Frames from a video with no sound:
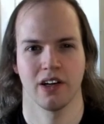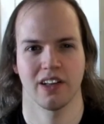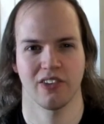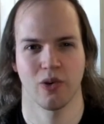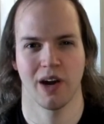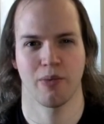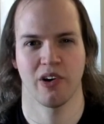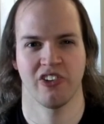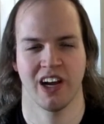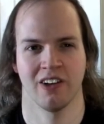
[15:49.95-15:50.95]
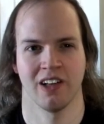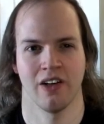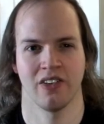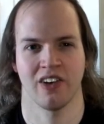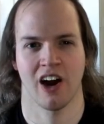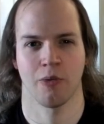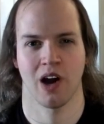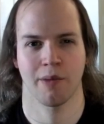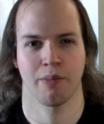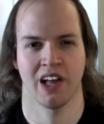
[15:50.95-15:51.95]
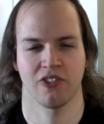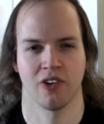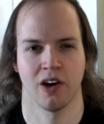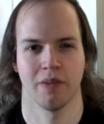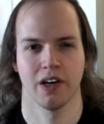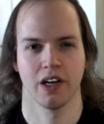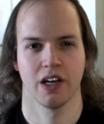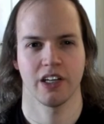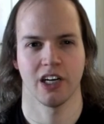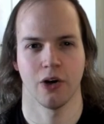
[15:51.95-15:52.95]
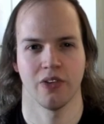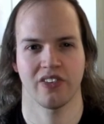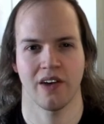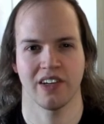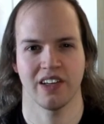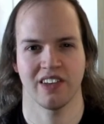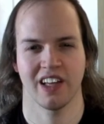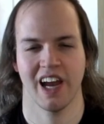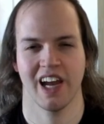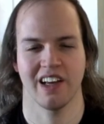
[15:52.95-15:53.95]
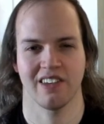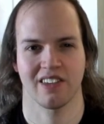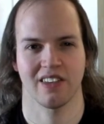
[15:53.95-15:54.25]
I appreciate a lot of these hard rock bands from the 70s and the 80s.